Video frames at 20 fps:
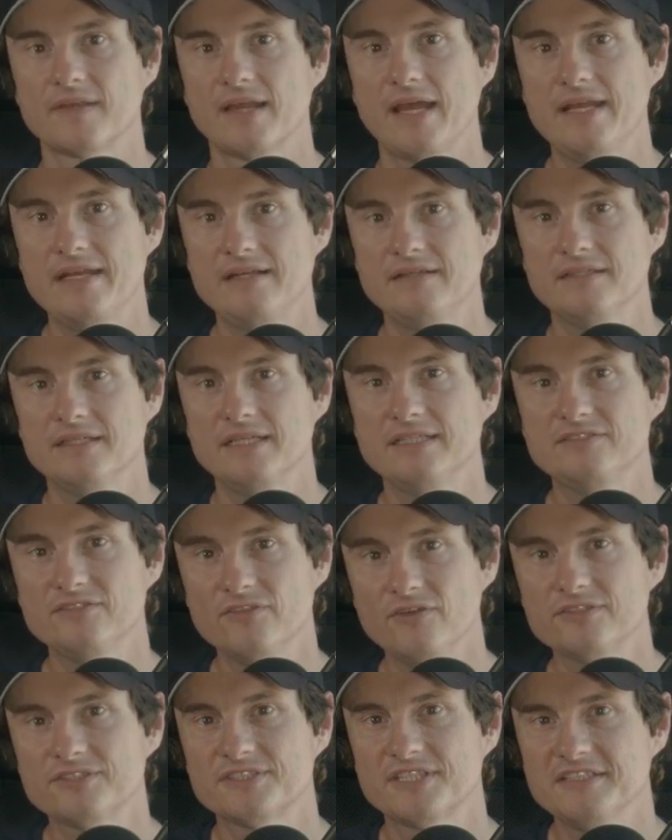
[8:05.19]
And it's
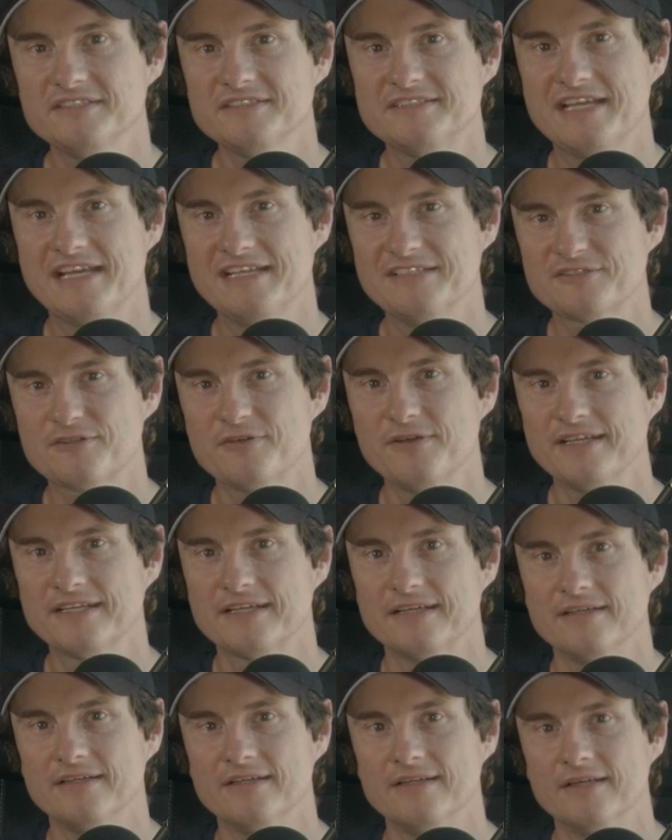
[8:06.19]
not just Test
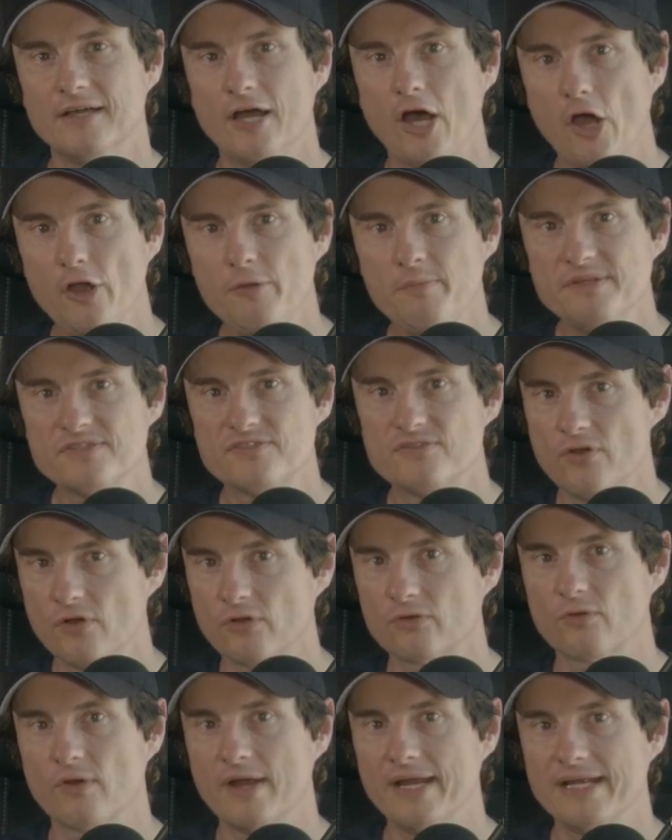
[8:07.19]
cricket. Hope is
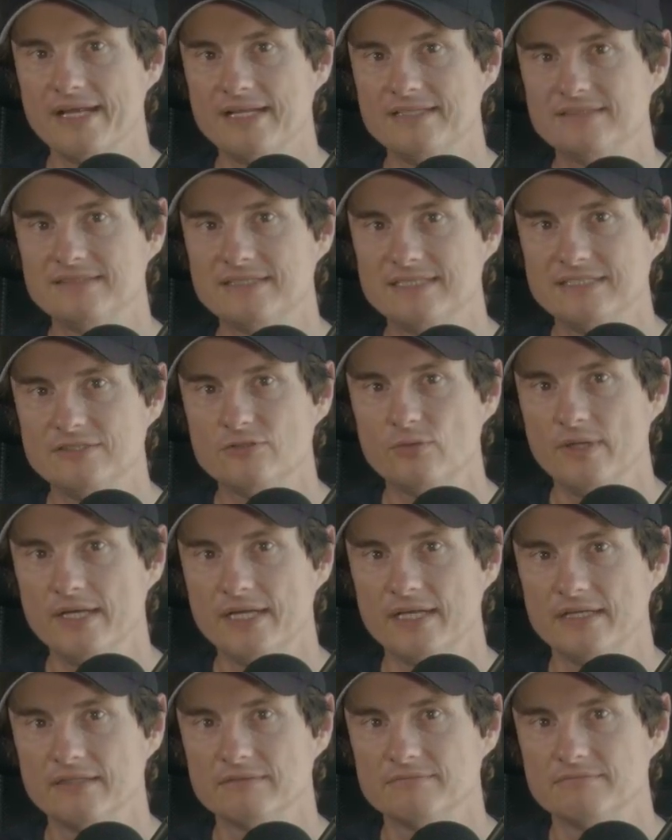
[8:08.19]
not great in
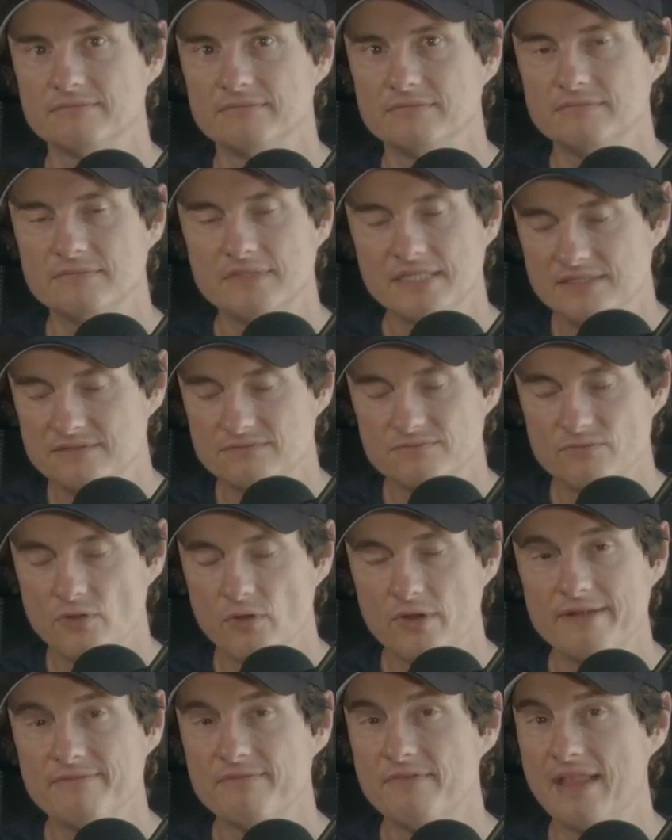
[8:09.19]
T20. He's
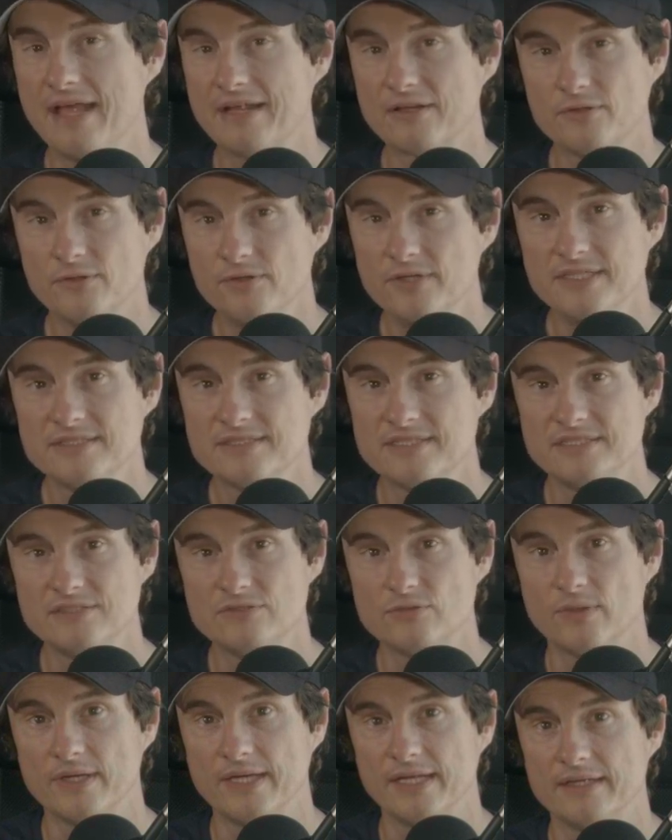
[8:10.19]
not even that good in
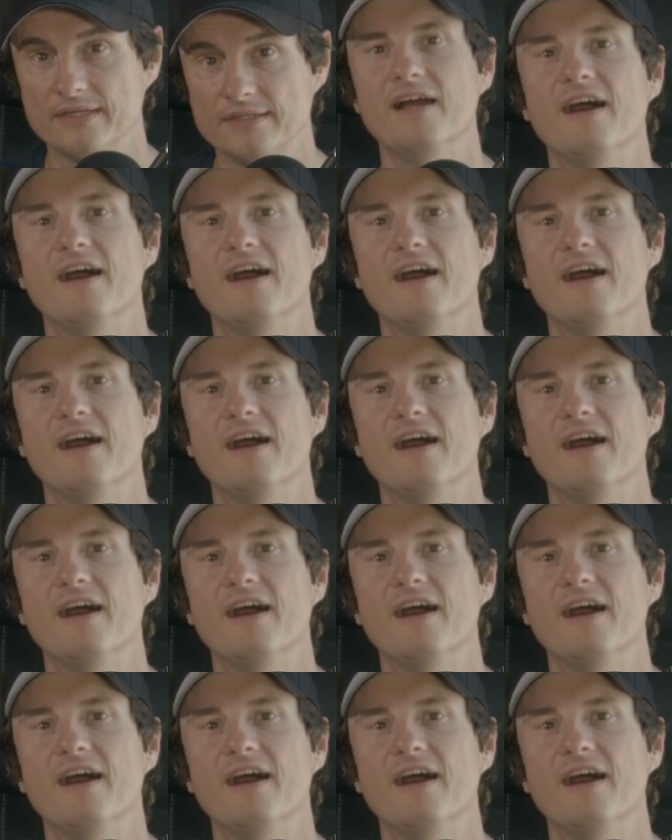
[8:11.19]
T20.